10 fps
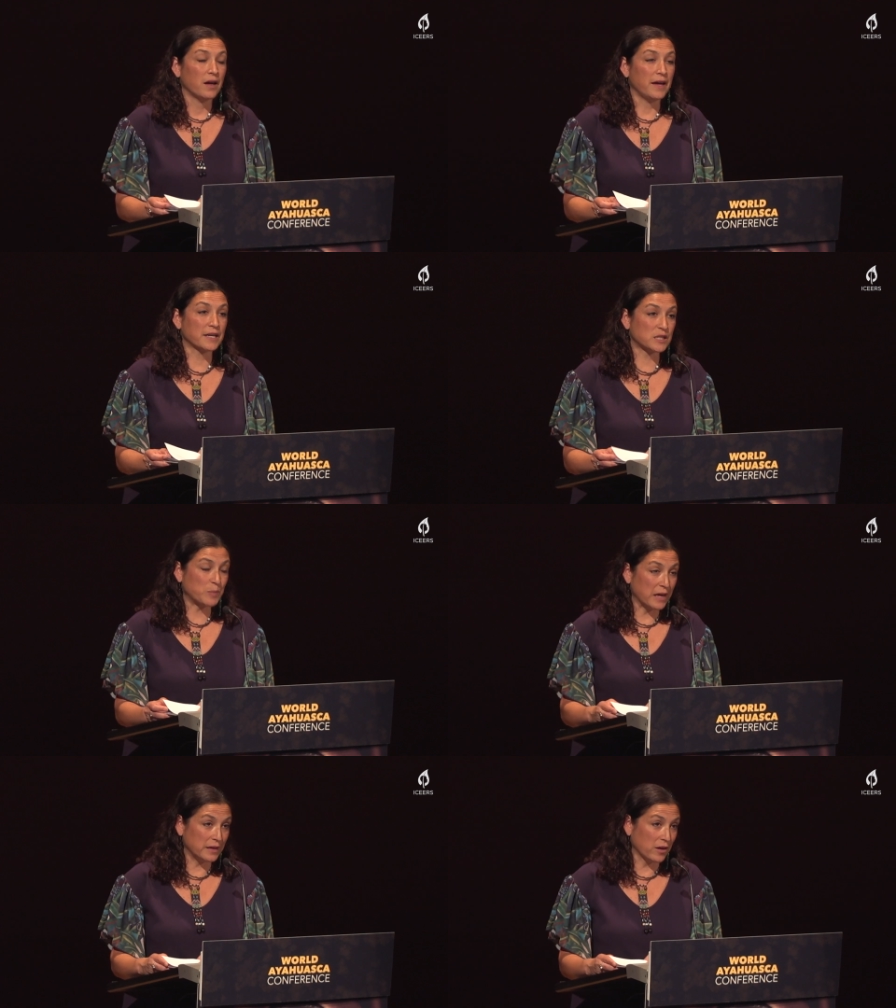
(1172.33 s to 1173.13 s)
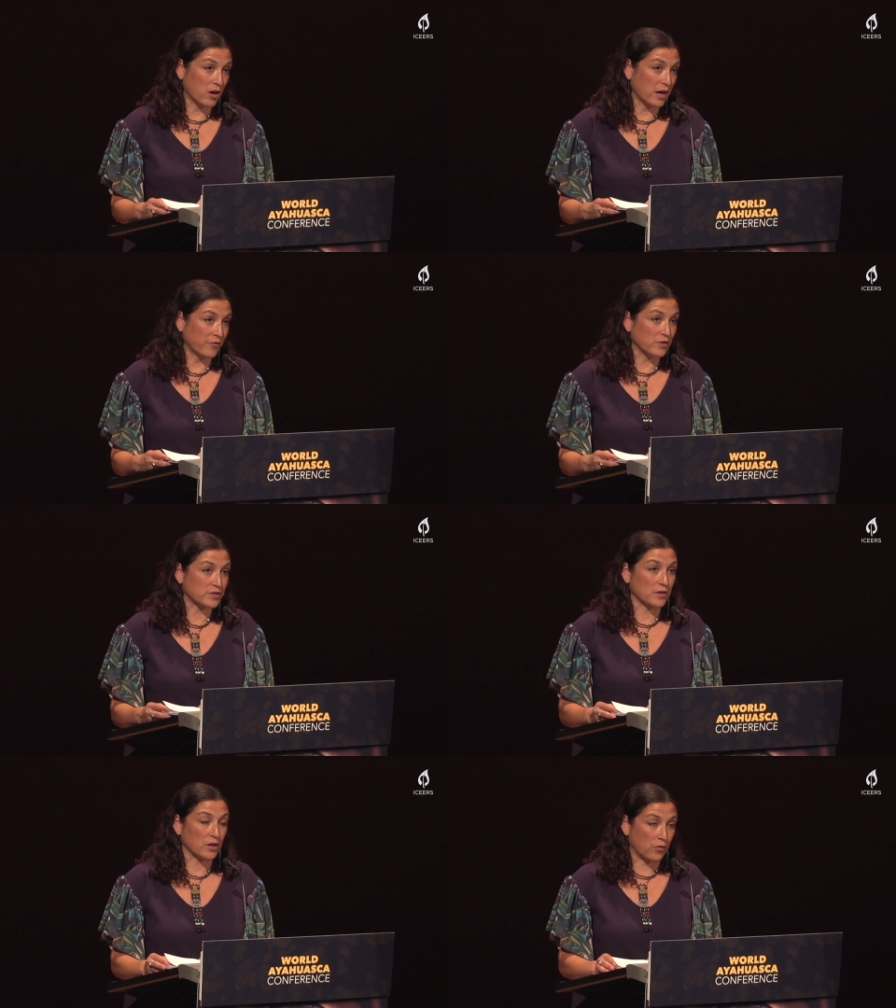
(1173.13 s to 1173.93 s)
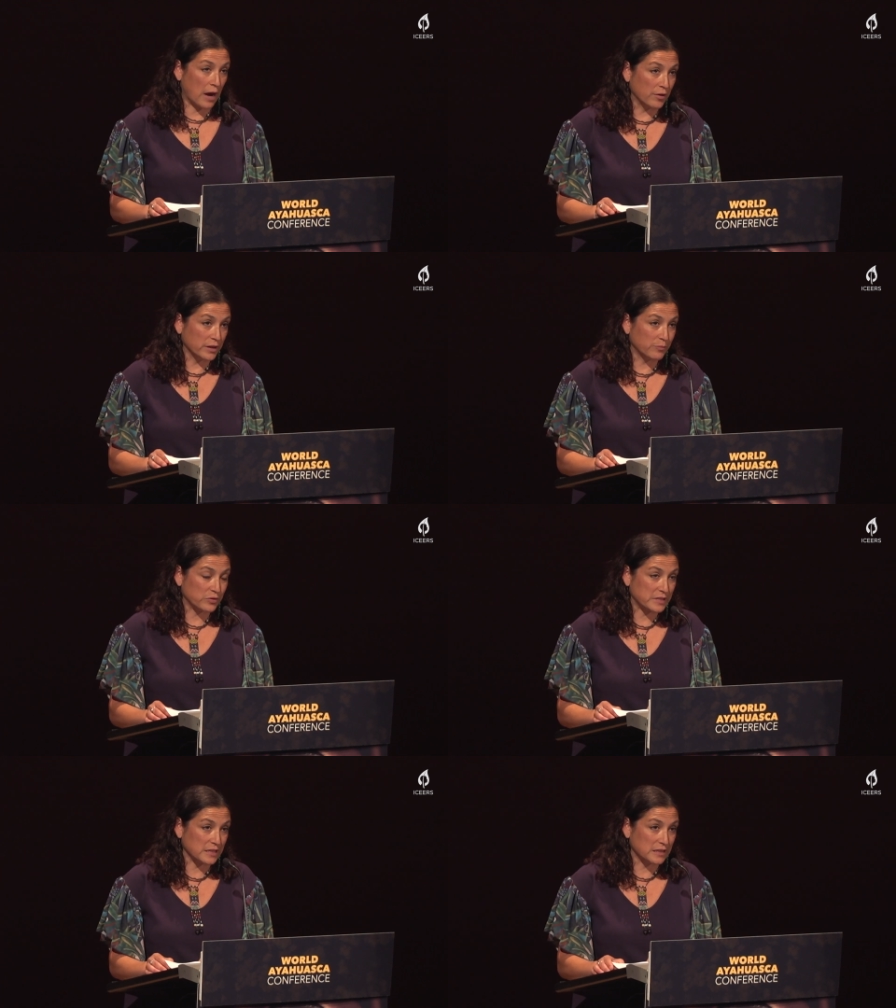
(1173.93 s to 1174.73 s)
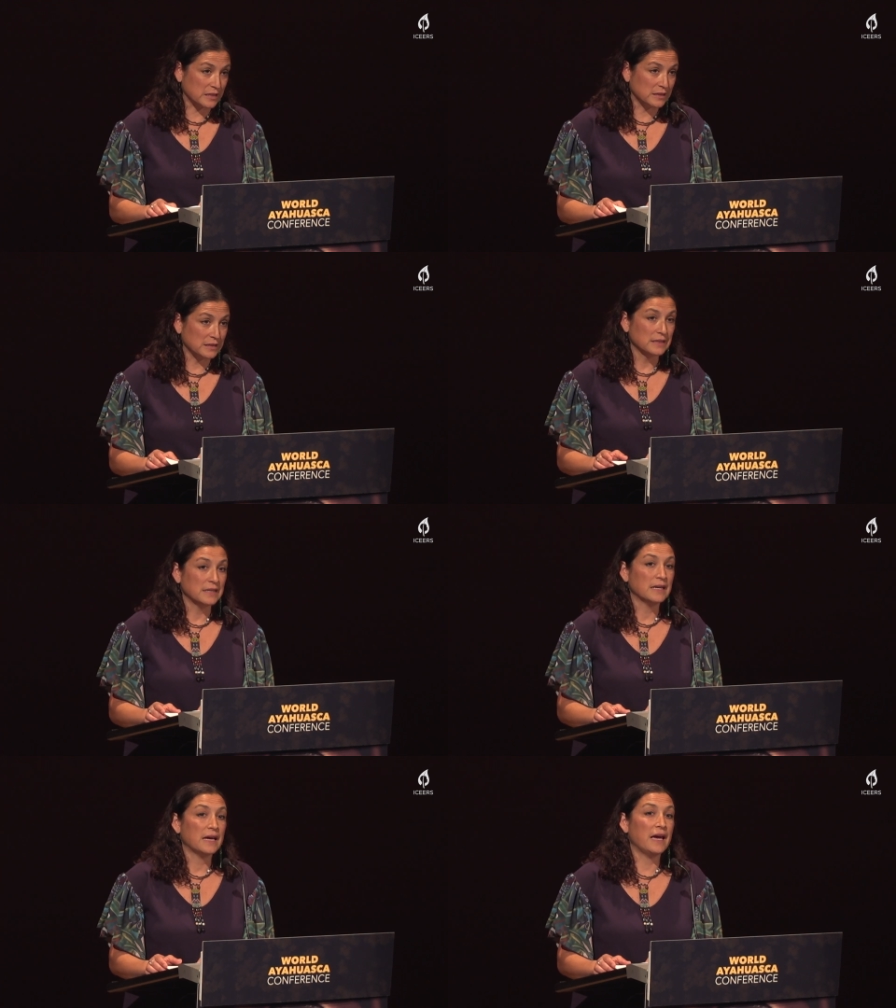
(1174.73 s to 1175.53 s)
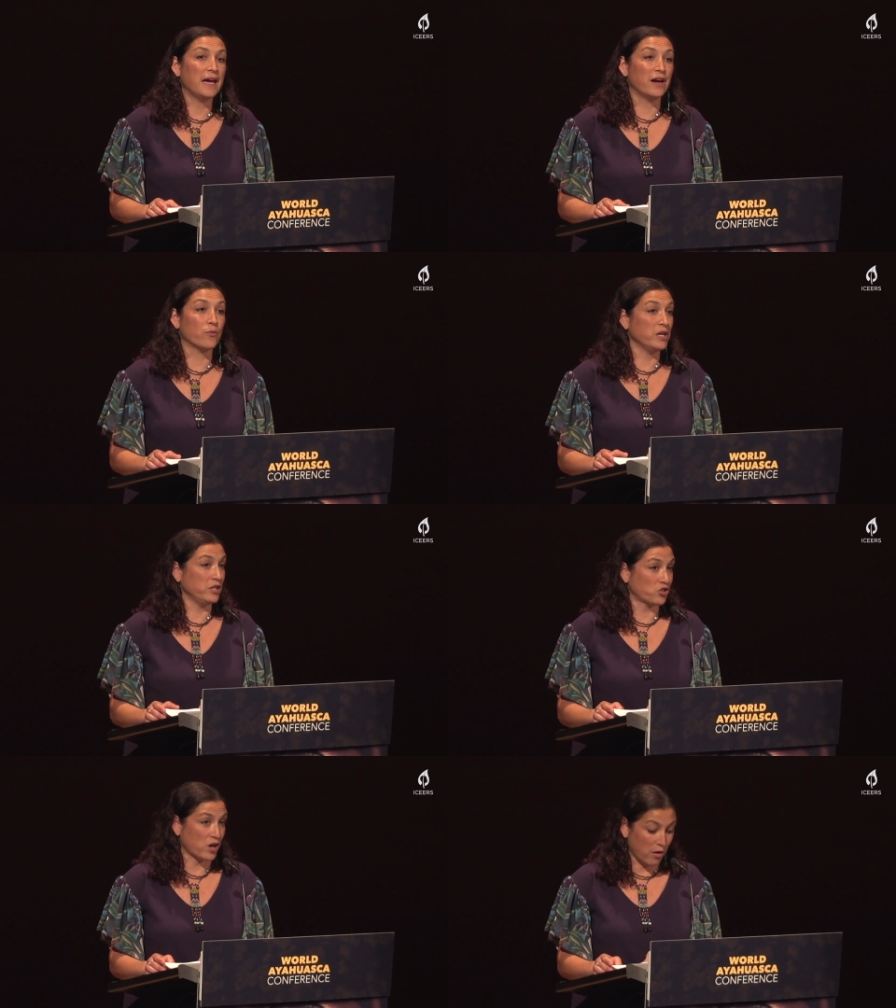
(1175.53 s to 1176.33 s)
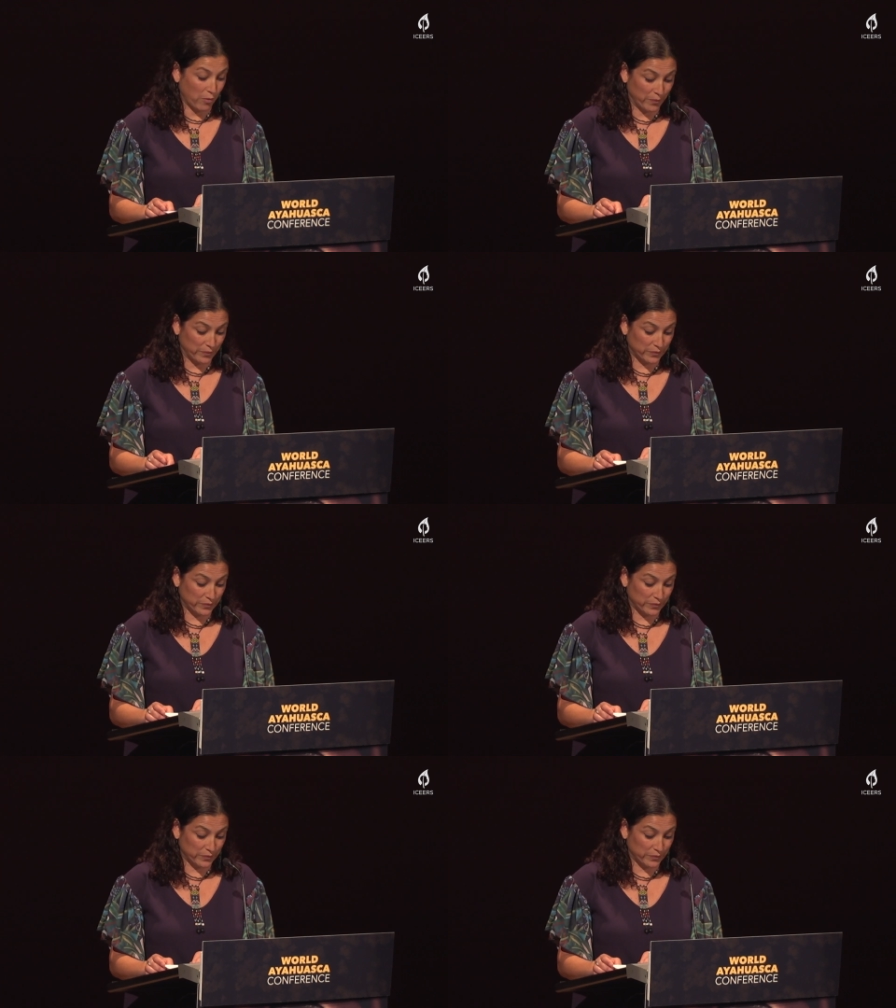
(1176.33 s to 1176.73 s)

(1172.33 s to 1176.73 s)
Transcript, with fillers: expanding our efforts on the ground in Brazil, and we need your help.